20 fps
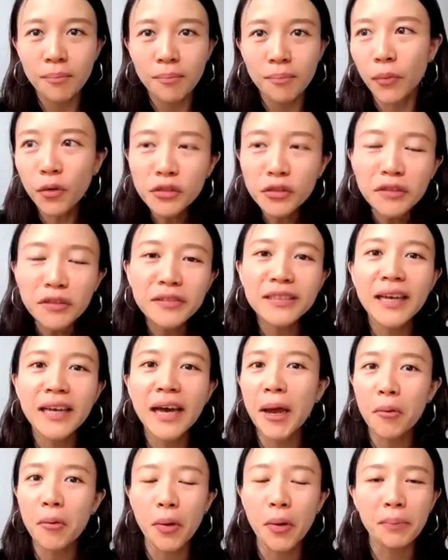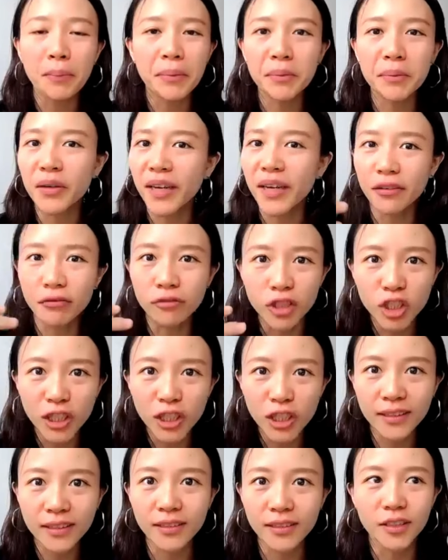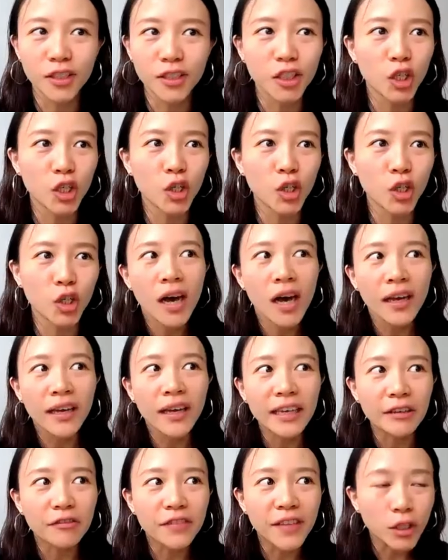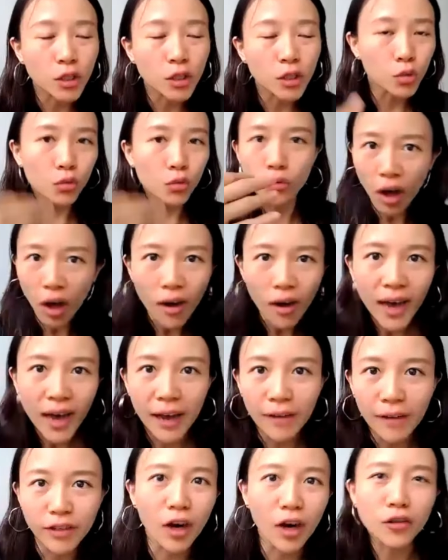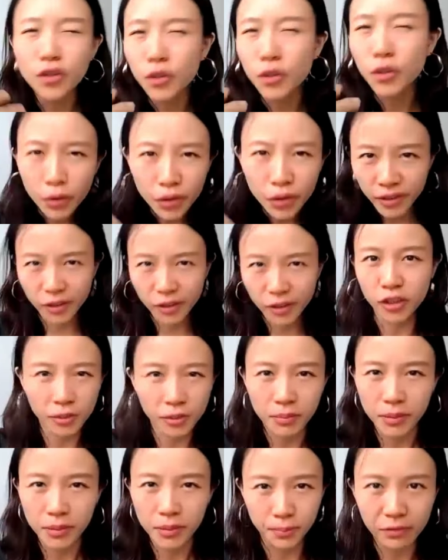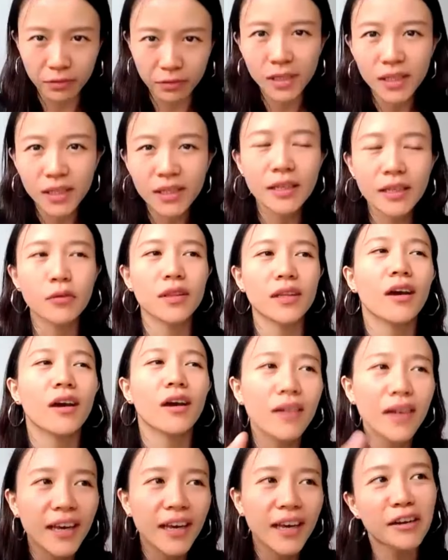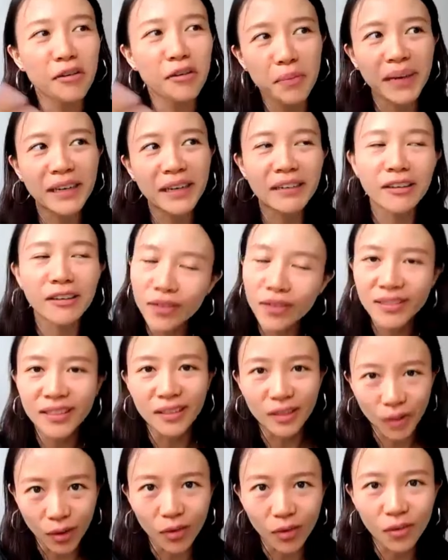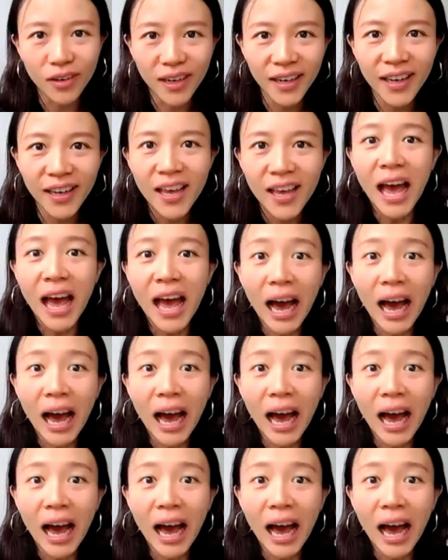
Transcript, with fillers: Most of the time when people get rejected, you know, if they do not have the entrepreneurship spirit, they will think, okay, never mind, no is a no, right?